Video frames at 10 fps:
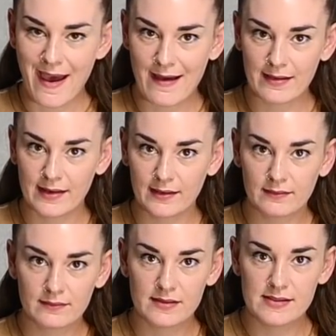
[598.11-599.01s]

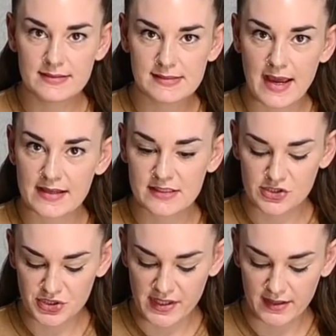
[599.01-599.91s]
adding the yeast as I
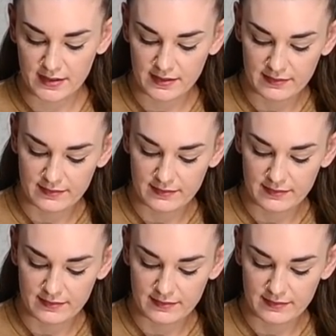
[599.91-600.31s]
drink.